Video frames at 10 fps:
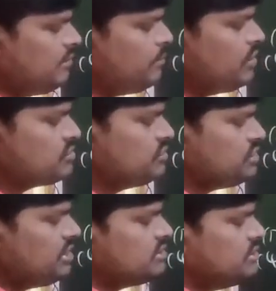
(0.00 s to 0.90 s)
positive
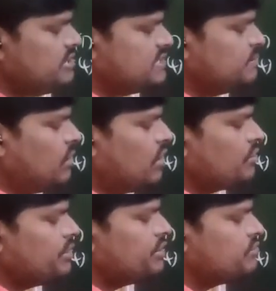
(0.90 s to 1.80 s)
charge. This bond
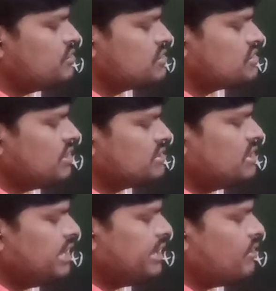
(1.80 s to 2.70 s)
rotate towards
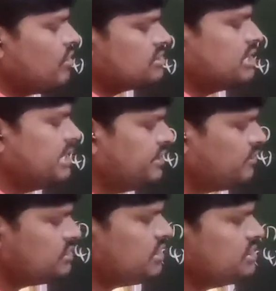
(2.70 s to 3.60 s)
oxygen and oxygen get
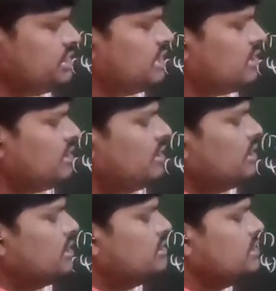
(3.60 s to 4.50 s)
negative charge here.
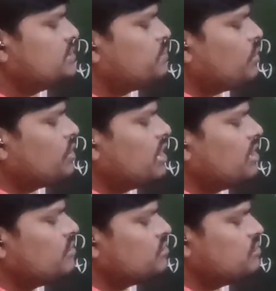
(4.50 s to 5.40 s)
This
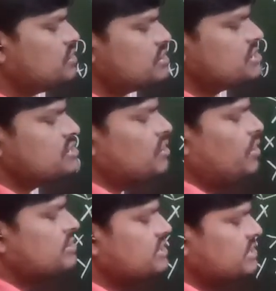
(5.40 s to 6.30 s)
proton towards
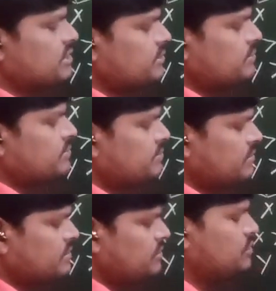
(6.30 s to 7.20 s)
oxygen
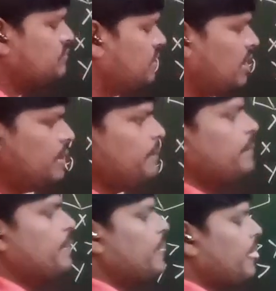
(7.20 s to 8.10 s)
to
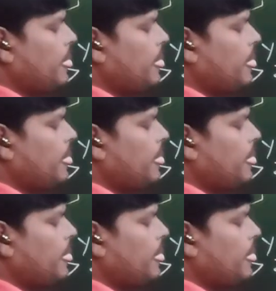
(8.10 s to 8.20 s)
form